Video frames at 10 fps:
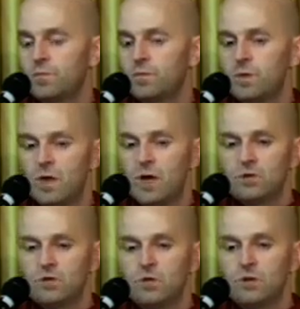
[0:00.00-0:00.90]
And the man
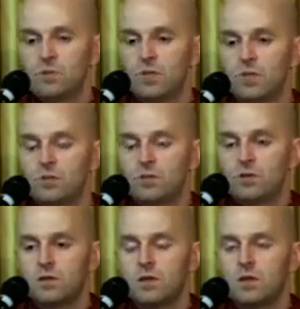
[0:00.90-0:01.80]
told him, and he
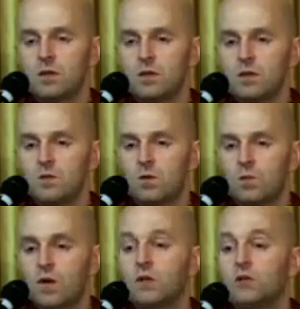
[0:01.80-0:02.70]
said, well,
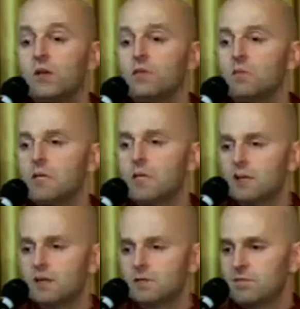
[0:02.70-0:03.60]
what can you give
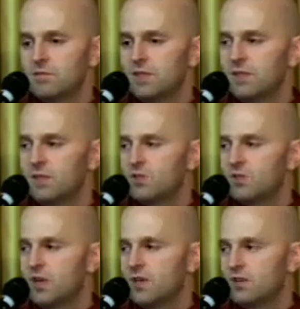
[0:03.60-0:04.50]
me in
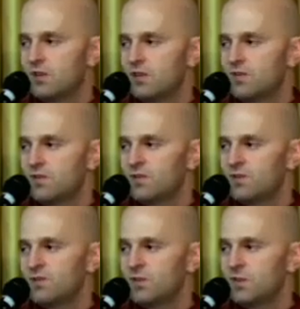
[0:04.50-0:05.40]
exchange
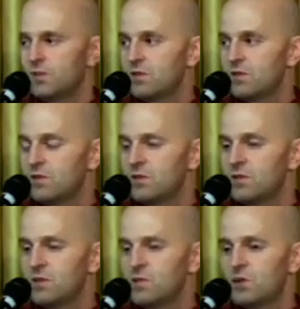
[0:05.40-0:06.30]
for this
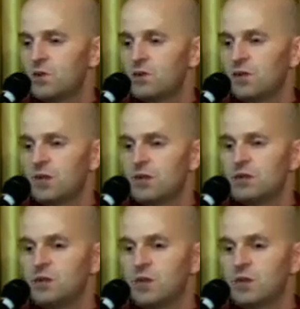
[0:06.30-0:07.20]
special clay,
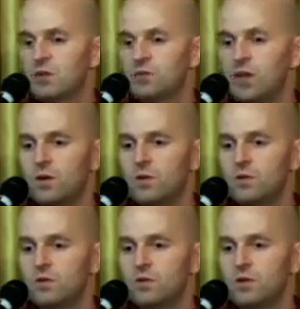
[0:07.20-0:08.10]
these special
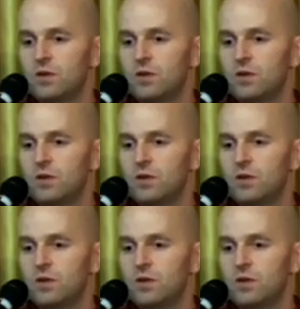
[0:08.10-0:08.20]
flowers?